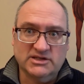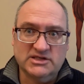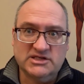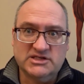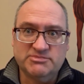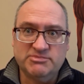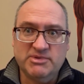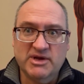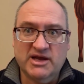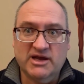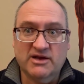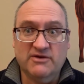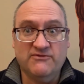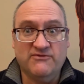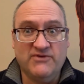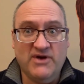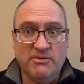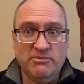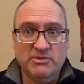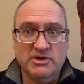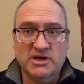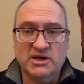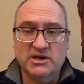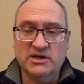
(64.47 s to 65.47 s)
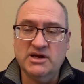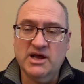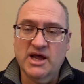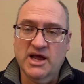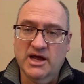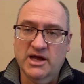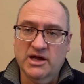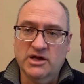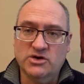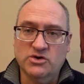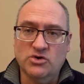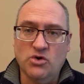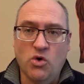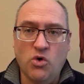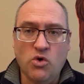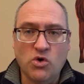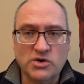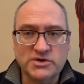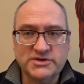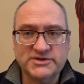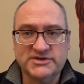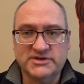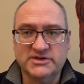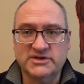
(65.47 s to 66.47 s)
speaking feminine, and
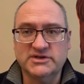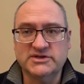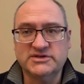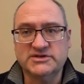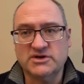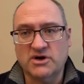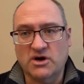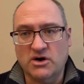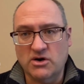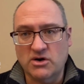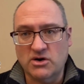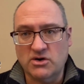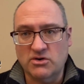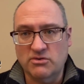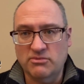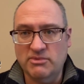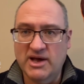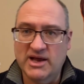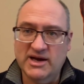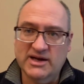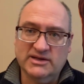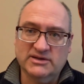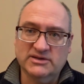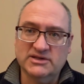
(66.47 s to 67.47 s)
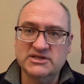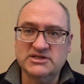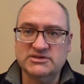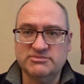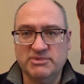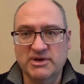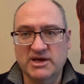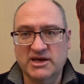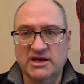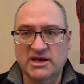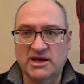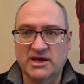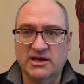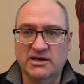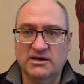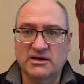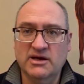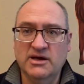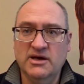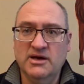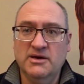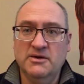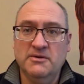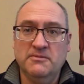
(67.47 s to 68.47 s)
horses are grammatically speaking
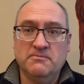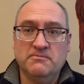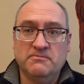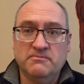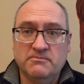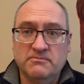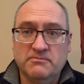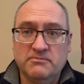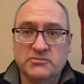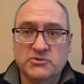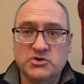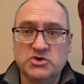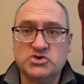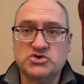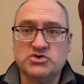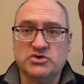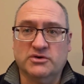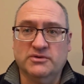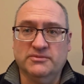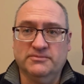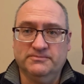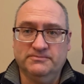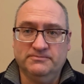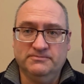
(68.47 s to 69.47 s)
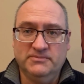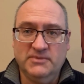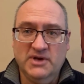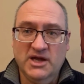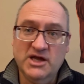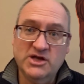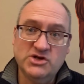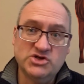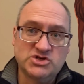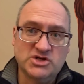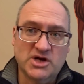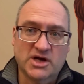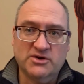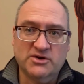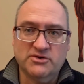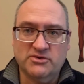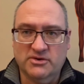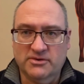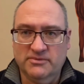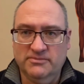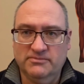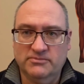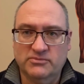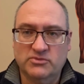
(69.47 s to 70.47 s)
neutral in gender,
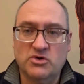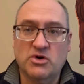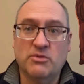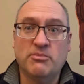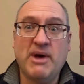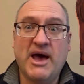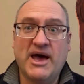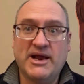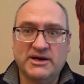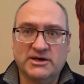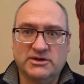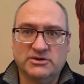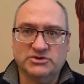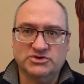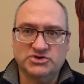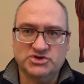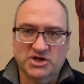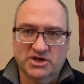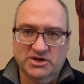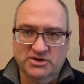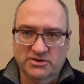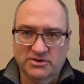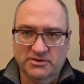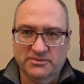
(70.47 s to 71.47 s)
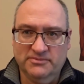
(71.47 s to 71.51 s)
grammatical gender.